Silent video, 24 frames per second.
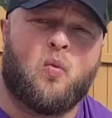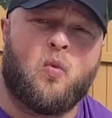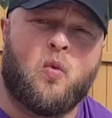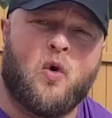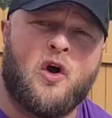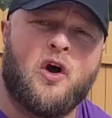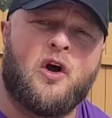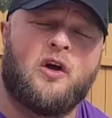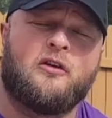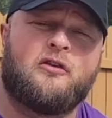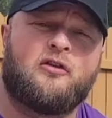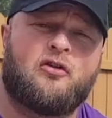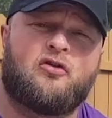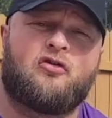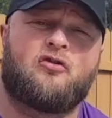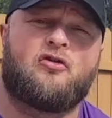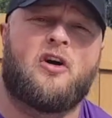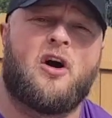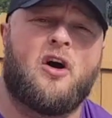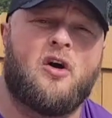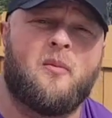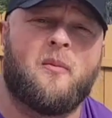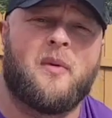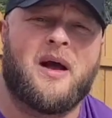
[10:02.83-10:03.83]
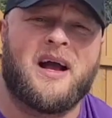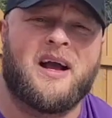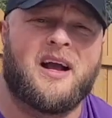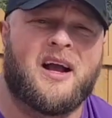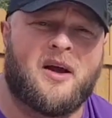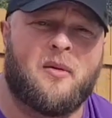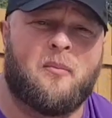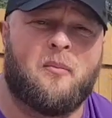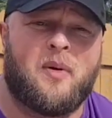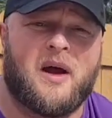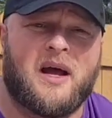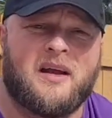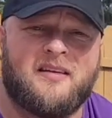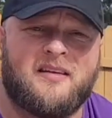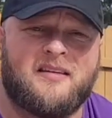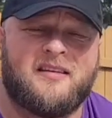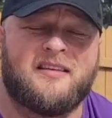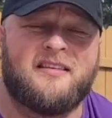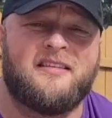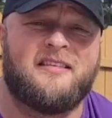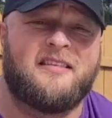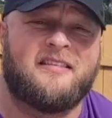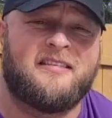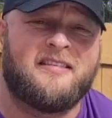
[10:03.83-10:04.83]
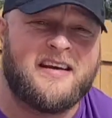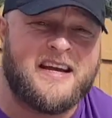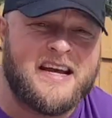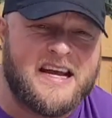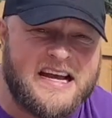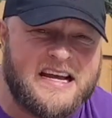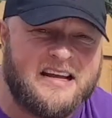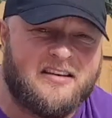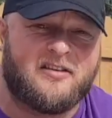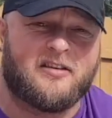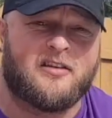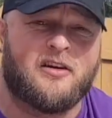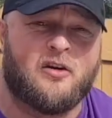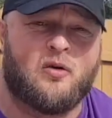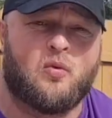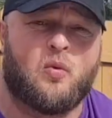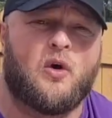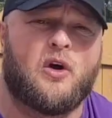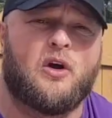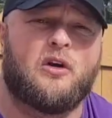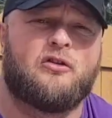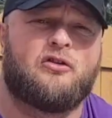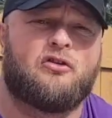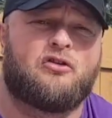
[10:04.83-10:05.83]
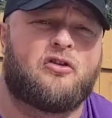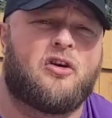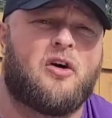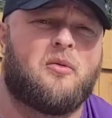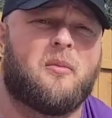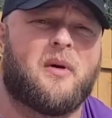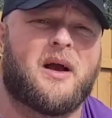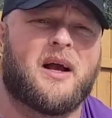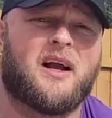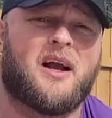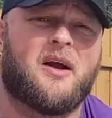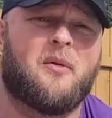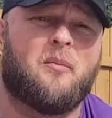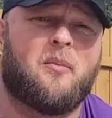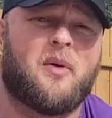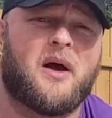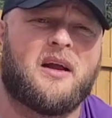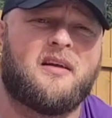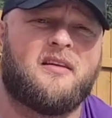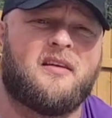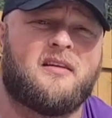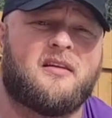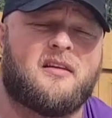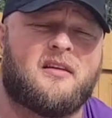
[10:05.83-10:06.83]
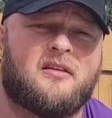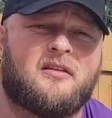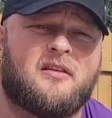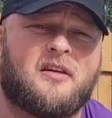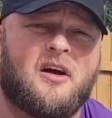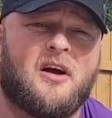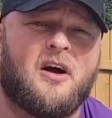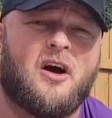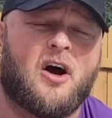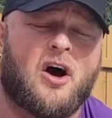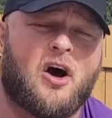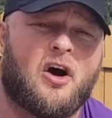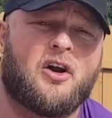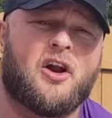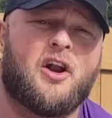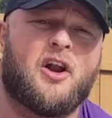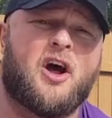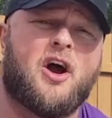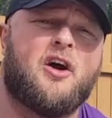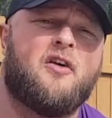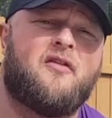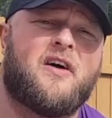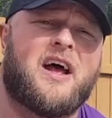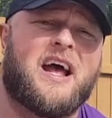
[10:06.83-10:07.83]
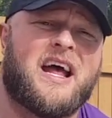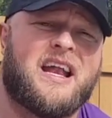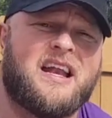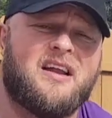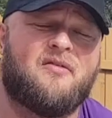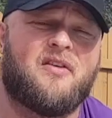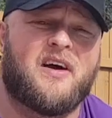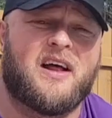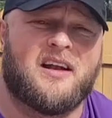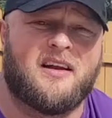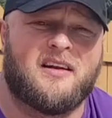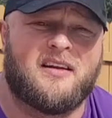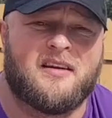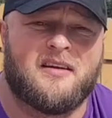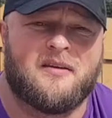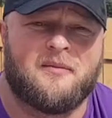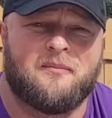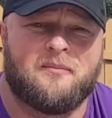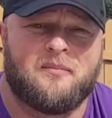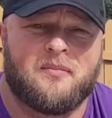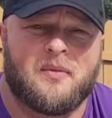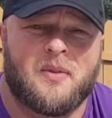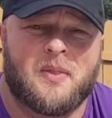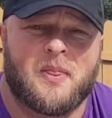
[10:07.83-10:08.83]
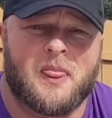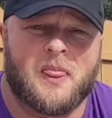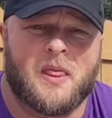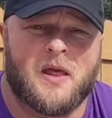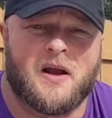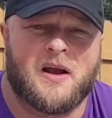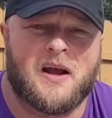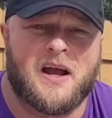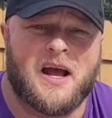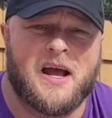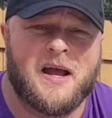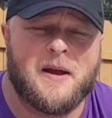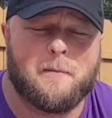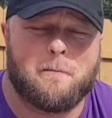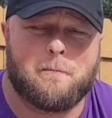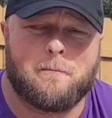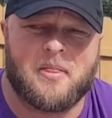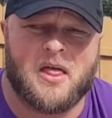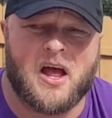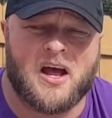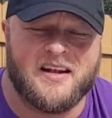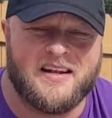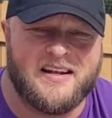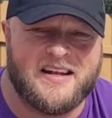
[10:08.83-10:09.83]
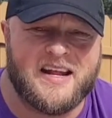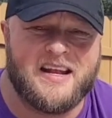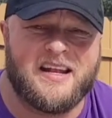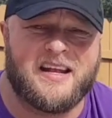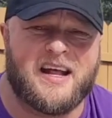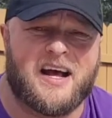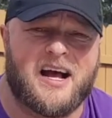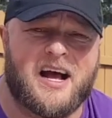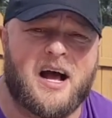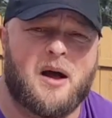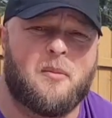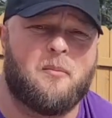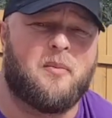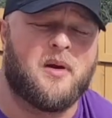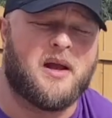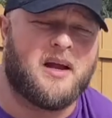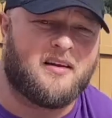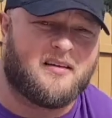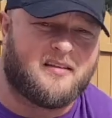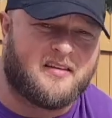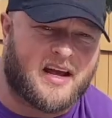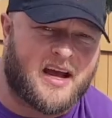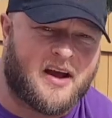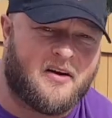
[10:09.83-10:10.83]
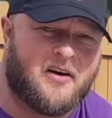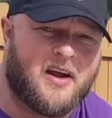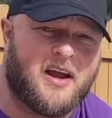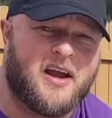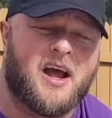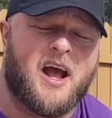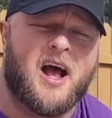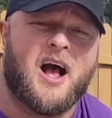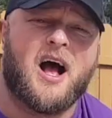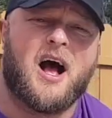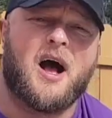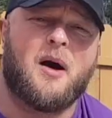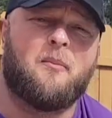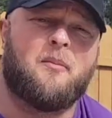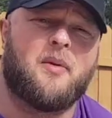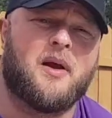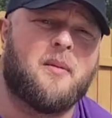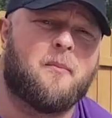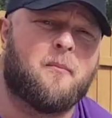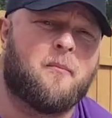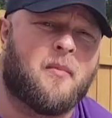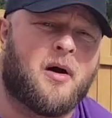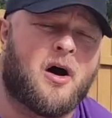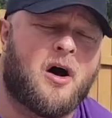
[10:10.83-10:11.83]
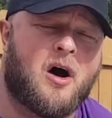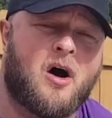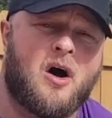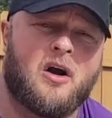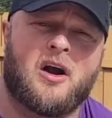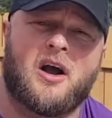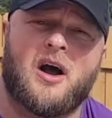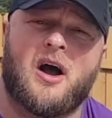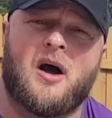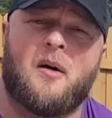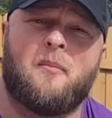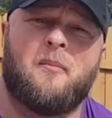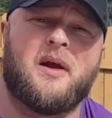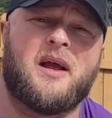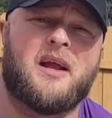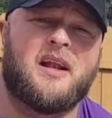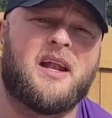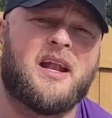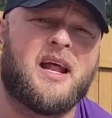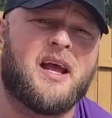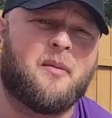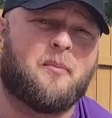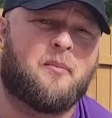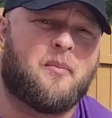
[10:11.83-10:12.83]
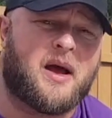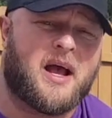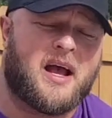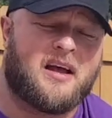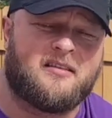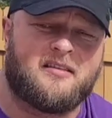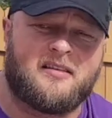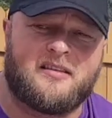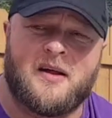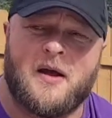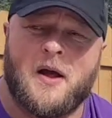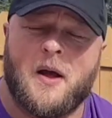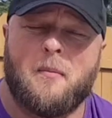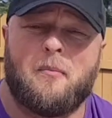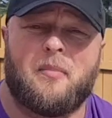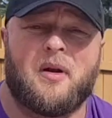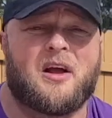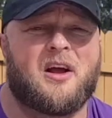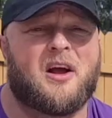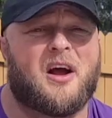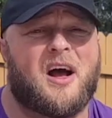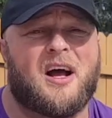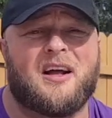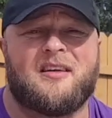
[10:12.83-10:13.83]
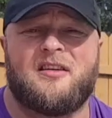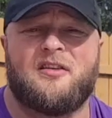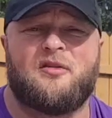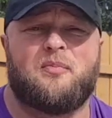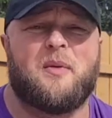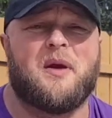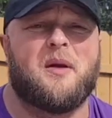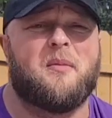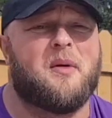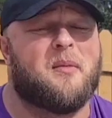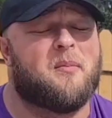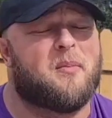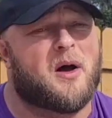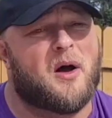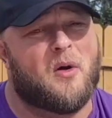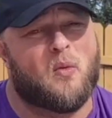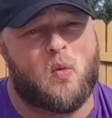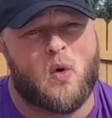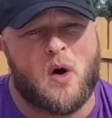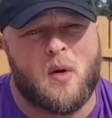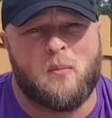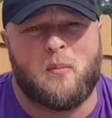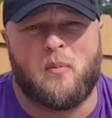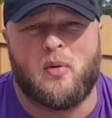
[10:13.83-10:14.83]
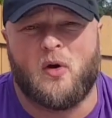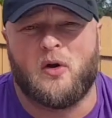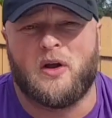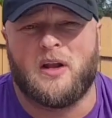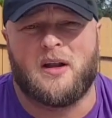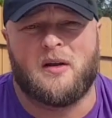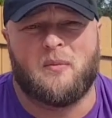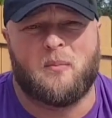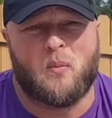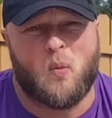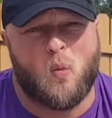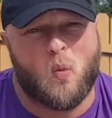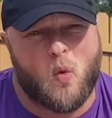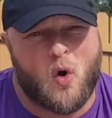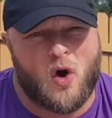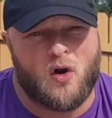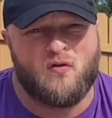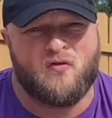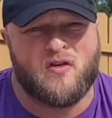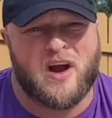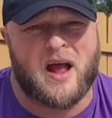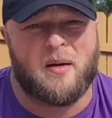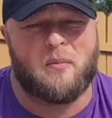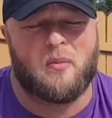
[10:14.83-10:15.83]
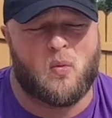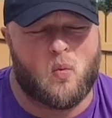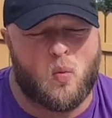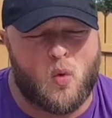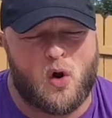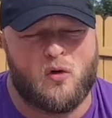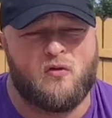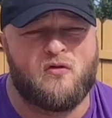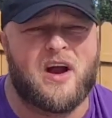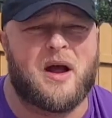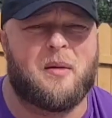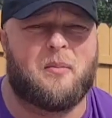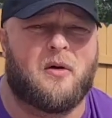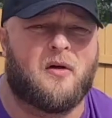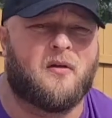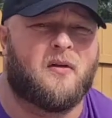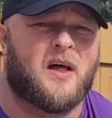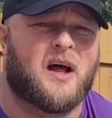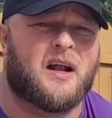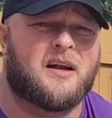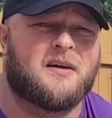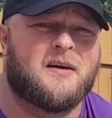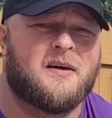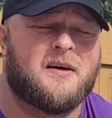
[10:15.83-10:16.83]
Worlds Strongman competitors, seasoned Worlds Strongman competitors, on an overhead event. Okay, I did that. I beat Terry, I beat Mark, I beat Nick Best. Lakaitis beat me by 1 point, one rep on that.